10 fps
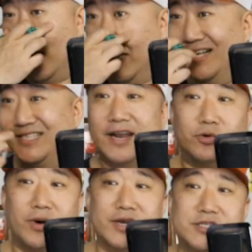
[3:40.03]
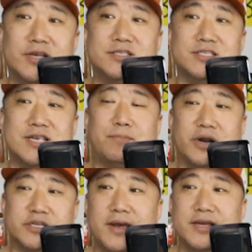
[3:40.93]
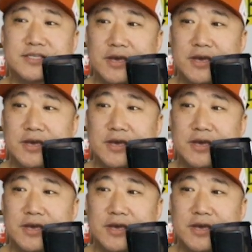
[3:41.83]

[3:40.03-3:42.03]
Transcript: He's got aggressiveness. He's got press man